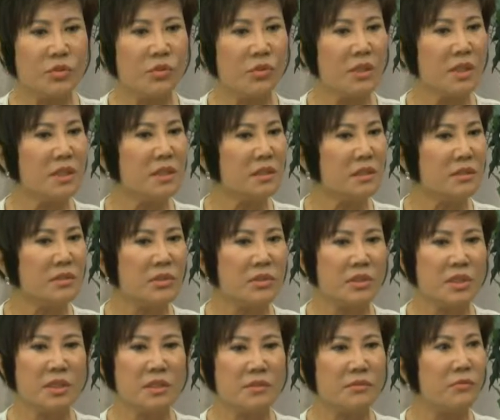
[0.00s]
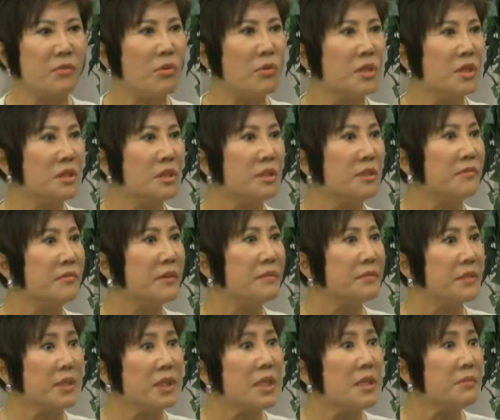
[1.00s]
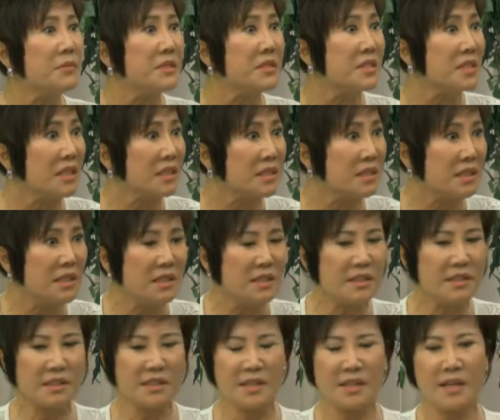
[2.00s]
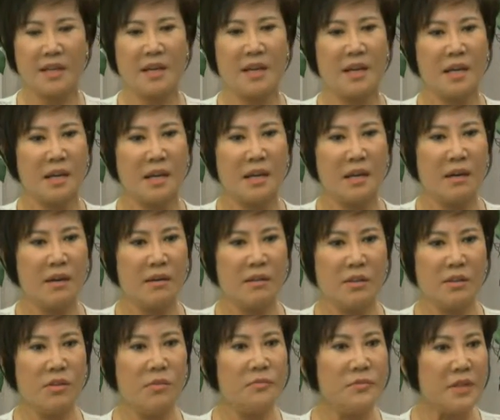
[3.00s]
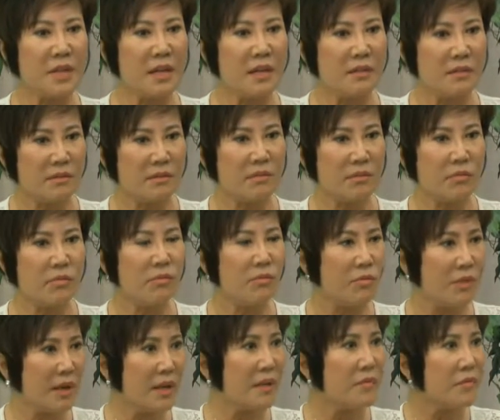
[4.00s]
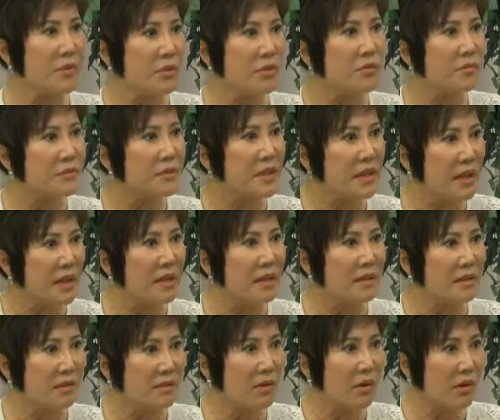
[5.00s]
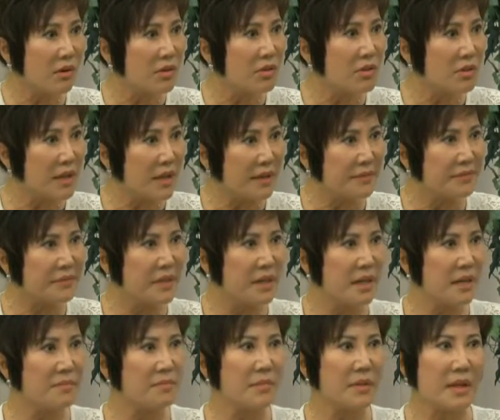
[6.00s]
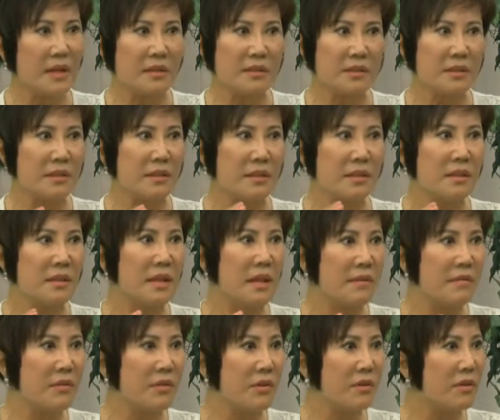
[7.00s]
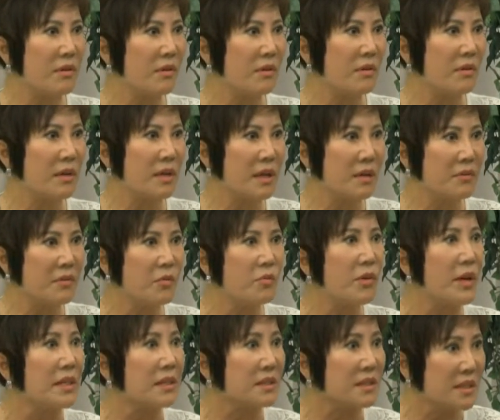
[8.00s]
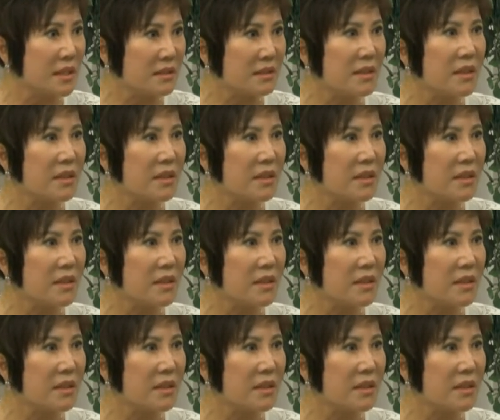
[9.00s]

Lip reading: 20s, 30s, 40s, and 50s, even 60s, you've done whatever you've done all your lifetime. That is never wasted.